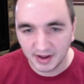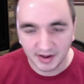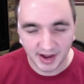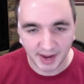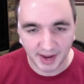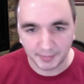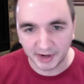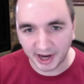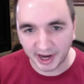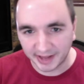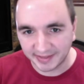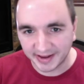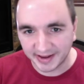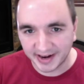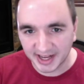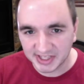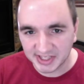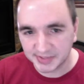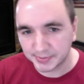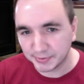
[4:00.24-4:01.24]
I'm an online
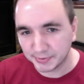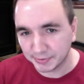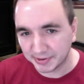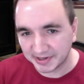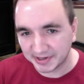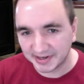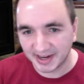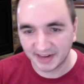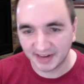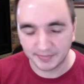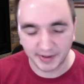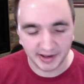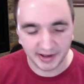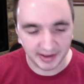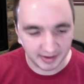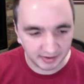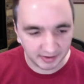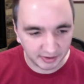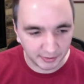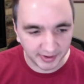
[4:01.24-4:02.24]
entrepreneur. I've
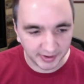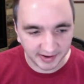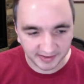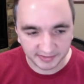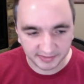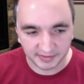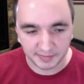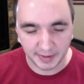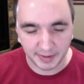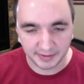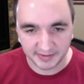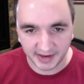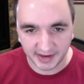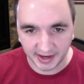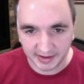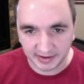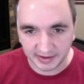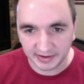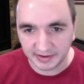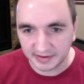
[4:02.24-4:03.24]
been doing this for about
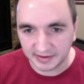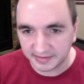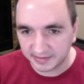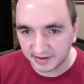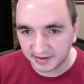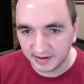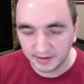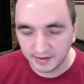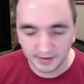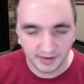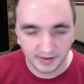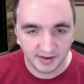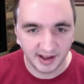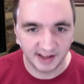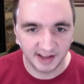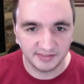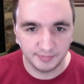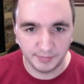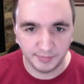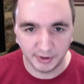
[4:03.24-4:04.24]
10 years.
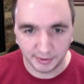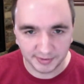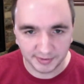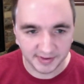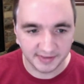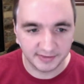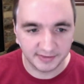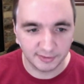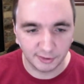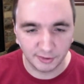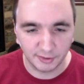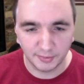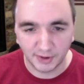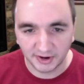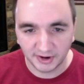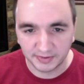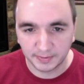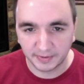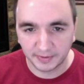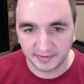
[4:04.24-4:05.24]
I've built and sold
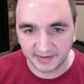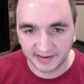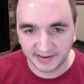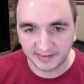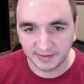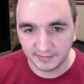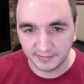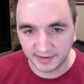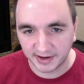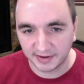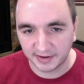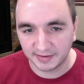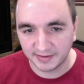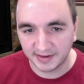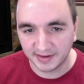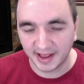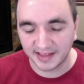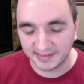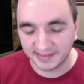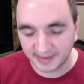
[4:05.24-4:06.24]
multiple 6-
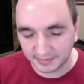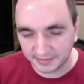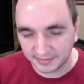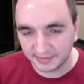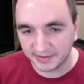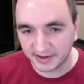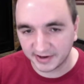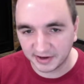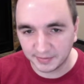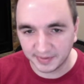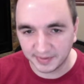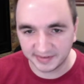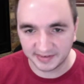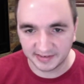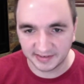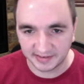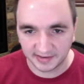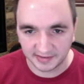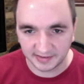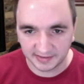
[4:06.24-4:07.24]
and 7-figure
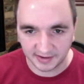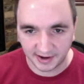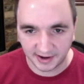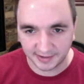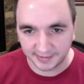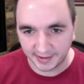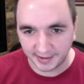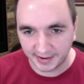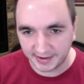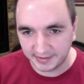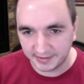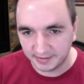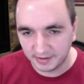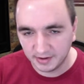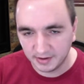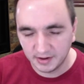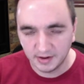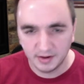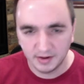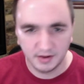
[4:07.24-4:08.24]
businesses online.
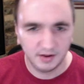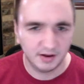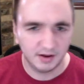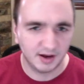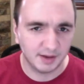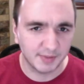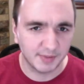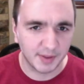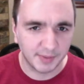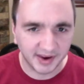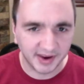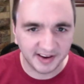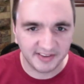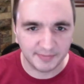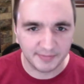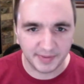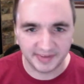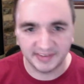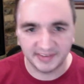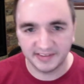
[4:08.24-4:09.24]
My biggest
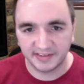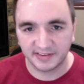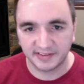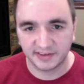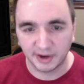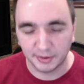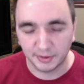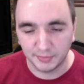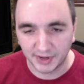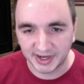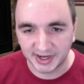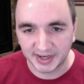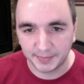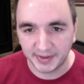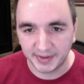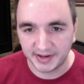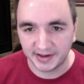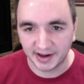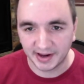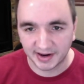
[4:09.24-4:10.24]
business is called
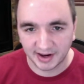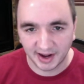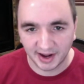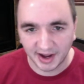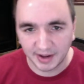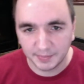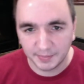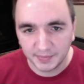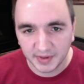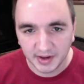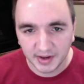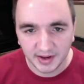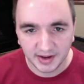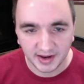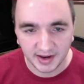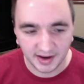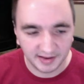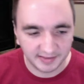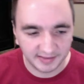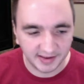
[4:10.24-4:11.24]
marketbeat.com.
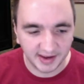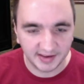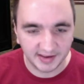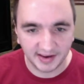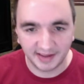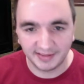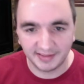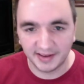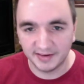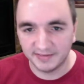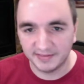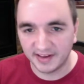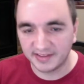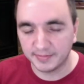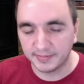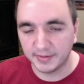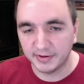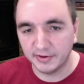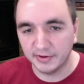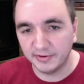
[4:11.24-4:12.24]
It is a daily
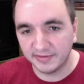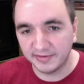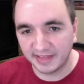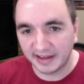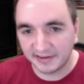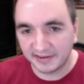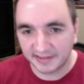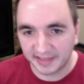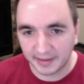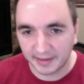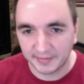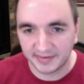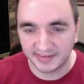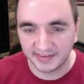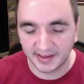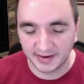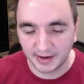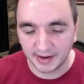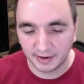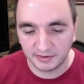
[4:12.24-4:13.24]
investment newsletter that we
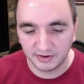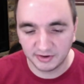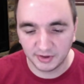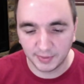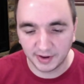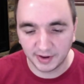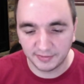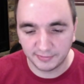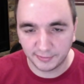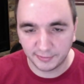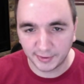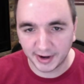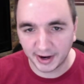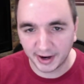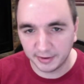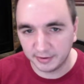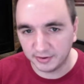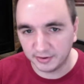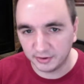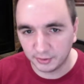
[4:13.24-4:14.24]
send out to about
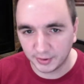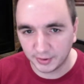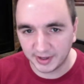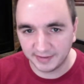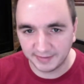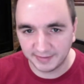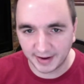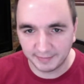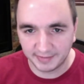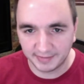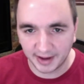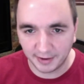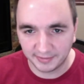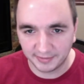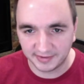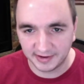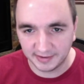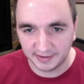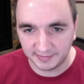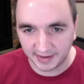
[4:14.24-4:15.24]

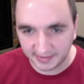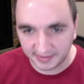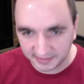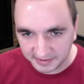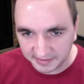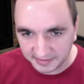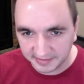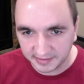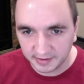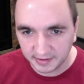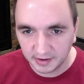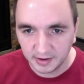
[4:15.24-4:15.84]
425,000 investors.